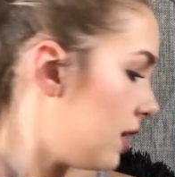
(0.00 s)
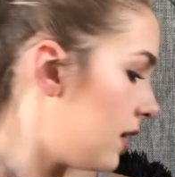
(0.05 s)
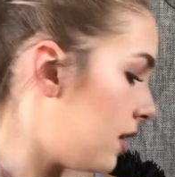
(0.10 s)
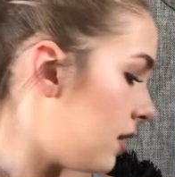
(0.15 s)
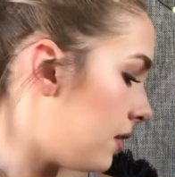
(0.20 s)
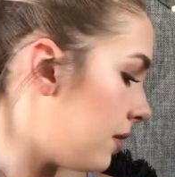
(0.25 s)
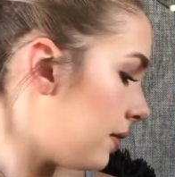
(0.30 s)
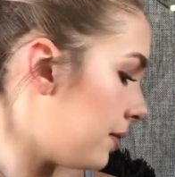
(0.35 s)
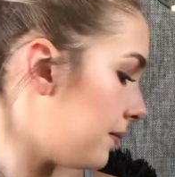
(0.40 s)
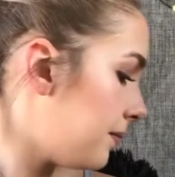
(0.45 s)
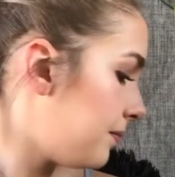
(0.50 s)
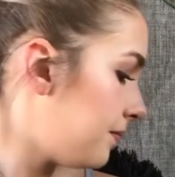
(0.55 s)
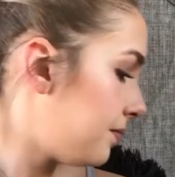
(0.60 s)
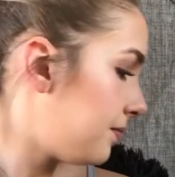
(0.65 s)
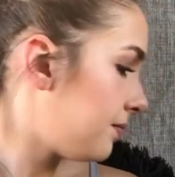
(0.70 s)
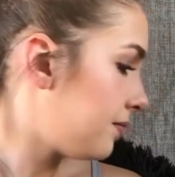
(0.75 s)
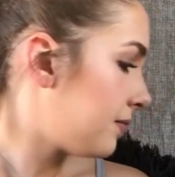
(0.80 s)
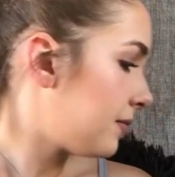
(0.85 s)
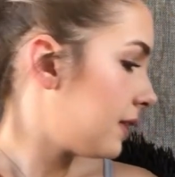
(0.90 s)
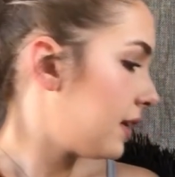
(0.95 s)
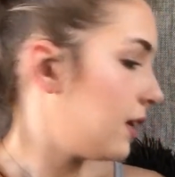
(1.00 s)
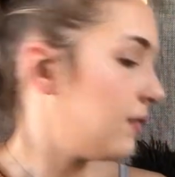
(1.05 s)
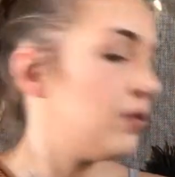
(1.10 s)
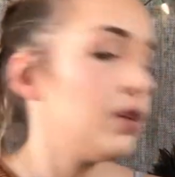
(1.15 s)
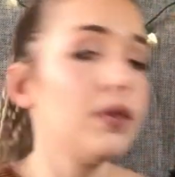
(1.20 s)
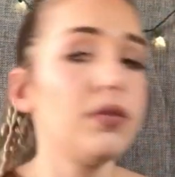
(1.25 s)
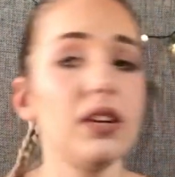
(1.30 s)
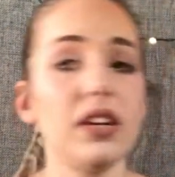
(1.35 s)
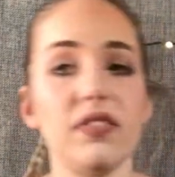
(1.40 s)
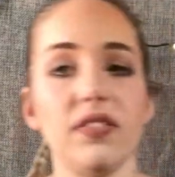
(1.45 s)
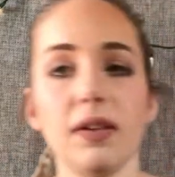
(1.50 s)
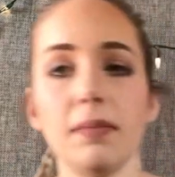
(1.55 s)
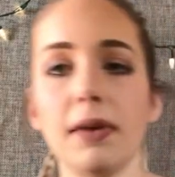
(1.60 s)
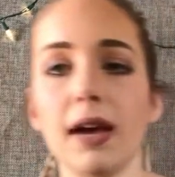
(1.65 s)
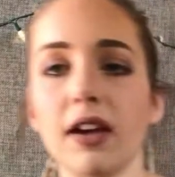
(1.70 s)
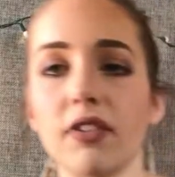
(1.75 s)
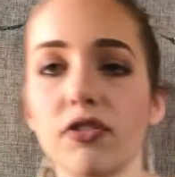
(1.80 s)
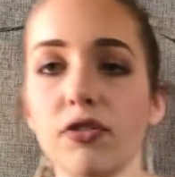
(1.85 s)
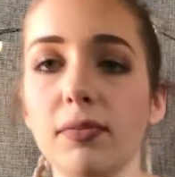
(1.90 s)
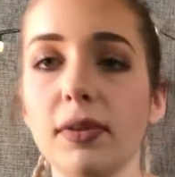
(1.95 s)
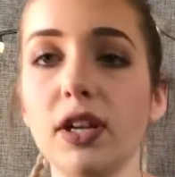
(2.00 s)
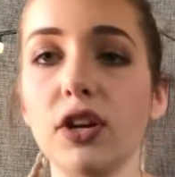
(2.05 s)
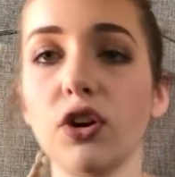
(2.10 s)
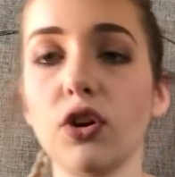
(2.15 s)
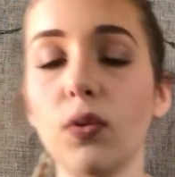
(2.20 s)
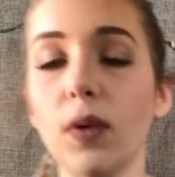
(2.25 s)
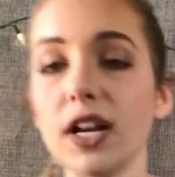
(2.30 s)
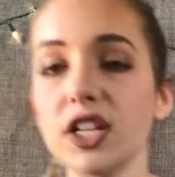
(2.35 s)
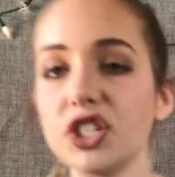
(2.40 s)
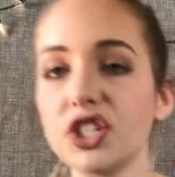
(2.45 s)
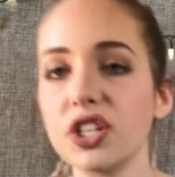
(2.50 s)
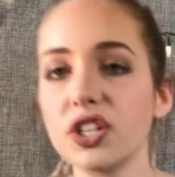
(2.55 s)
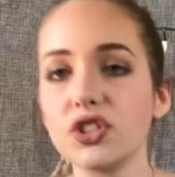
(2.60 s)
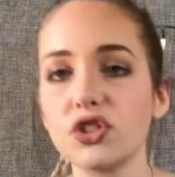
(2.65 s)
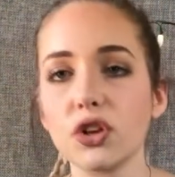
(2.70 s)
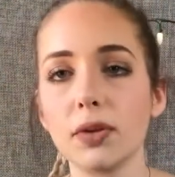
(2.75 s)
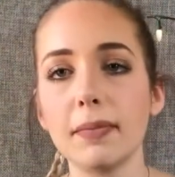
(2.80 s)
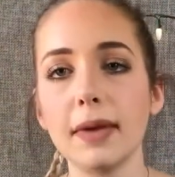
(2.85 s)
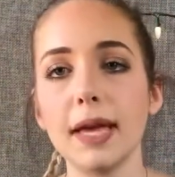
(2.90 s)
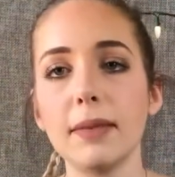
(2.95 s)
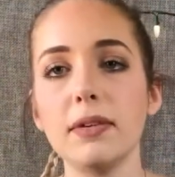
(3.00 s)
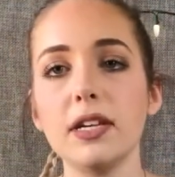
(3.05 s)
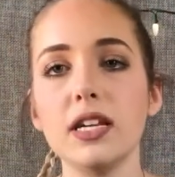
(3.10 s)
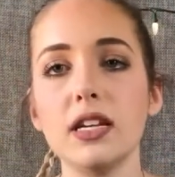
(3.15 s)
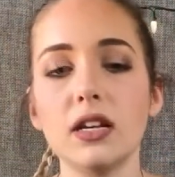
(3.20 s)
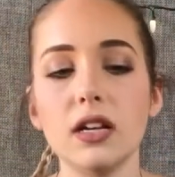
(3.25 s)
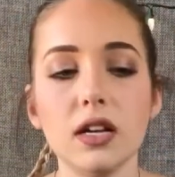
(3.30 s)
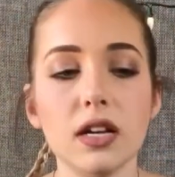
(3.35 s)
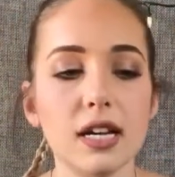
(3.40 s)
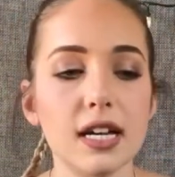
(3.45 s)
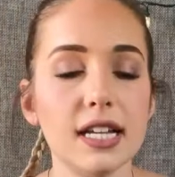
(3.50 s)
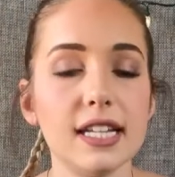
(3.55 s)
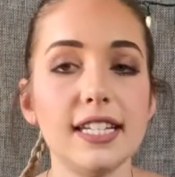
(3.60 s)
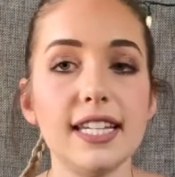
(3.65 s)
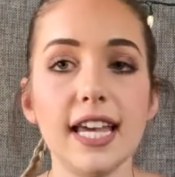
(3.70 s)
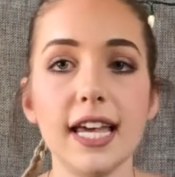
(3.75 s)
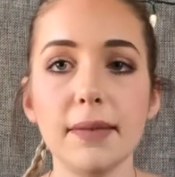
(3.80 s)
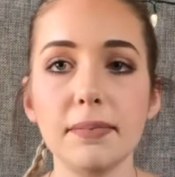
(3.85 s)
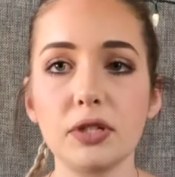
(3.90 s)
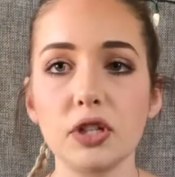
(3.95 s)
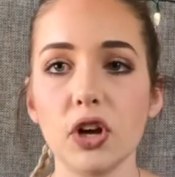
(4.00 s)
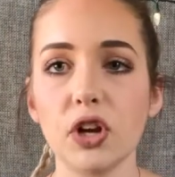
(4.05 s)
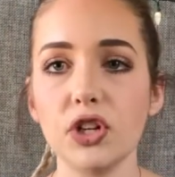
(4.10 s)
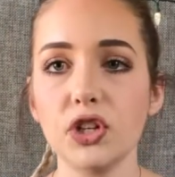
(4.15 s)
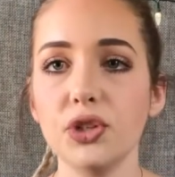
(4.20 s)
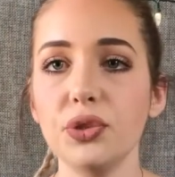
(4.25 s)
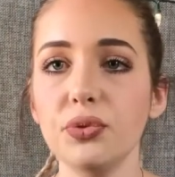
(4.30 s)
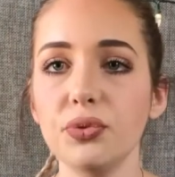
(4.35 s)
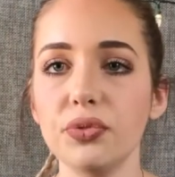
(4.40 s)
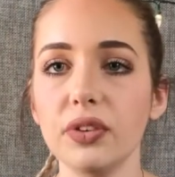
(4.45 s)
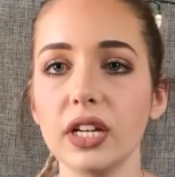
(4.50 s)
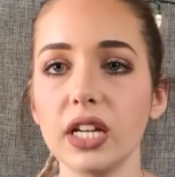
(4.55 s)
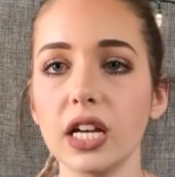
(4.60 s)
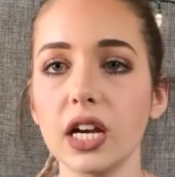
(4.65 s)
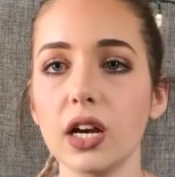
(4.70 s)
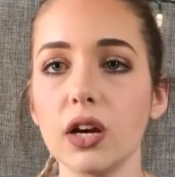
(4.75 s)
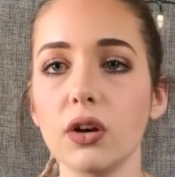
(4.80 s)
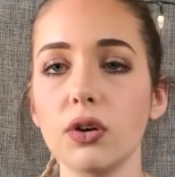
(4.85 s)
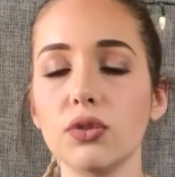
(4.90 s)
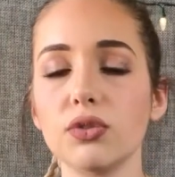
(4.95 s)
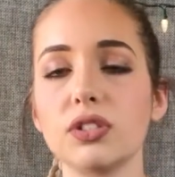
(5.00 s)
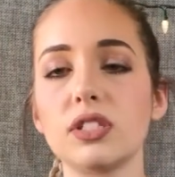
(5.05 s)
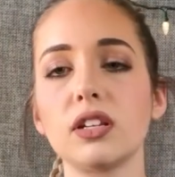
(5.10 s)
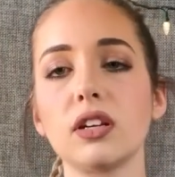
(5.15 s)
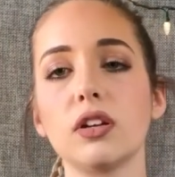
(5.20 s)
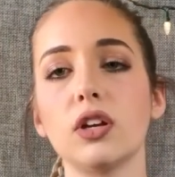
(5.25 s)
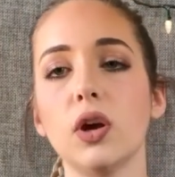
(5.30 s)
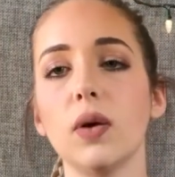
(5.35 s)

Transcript: um, if you have any feedback for me or questions or maybe tips on new videos,